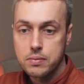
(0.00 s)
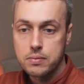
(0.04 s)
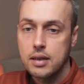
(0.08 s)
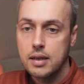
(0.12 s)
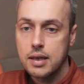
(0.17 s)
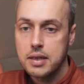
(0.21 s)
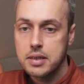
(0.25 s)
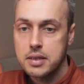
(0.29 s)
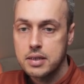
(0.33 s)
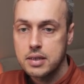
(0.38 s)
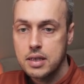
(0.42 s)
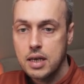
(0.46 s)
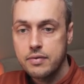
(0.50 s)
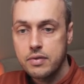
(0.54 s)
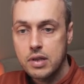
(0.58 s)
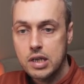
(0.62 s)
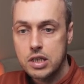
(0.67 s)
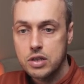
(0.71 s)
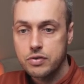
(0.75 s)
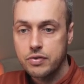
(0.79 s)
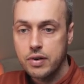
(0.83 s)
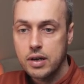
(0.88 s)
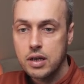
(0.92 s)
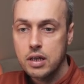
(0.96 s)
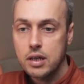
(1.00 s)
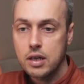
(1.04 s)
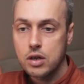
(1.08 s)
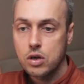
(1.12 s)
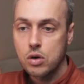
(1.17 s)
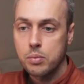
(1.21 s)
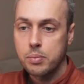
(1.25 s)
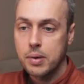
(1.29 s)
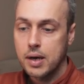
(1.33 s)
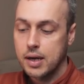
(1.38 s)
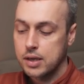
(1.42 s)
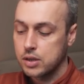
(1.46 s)
Let's save this file and
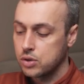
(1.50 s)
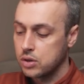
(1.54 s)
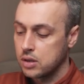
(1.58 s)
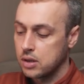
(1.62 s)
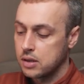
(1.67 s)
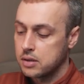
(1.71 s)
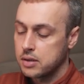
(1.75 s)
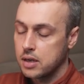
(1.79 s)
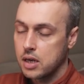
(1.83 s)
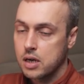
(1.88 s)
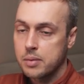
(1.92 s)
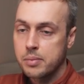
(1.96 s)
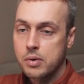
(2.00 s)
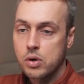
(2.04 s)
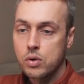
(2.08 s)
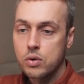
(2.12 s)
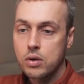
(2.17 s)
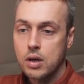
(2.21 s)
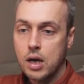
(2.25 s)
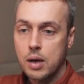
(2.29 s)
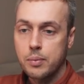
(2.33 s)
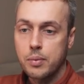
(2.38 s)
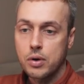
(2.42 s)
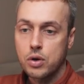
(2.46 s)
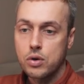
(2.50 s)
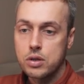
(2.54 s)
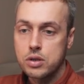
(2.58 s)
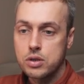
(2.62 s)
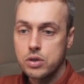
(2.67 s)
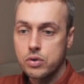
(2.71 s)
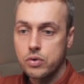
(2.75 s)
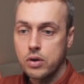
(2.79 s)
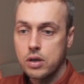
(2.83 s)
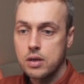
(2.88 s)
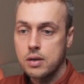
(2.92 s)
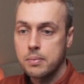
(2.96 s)
go back to the terminal and we're going
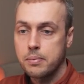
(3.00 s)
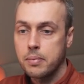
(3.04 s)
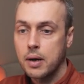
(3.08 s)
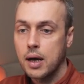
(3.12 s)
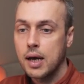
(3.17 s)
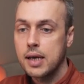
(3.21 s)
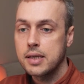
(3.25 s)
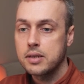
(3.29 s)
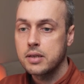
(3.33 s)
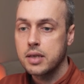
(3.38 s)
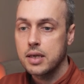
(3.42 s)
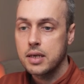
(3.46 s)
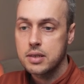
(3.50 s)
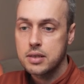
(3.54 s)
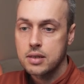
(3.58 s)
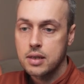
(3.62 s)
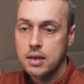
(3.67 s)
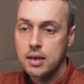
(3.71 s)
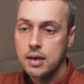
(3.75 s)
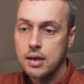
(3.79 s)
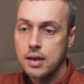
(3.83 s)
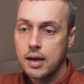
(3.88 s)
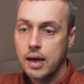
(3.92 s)
to run PyTest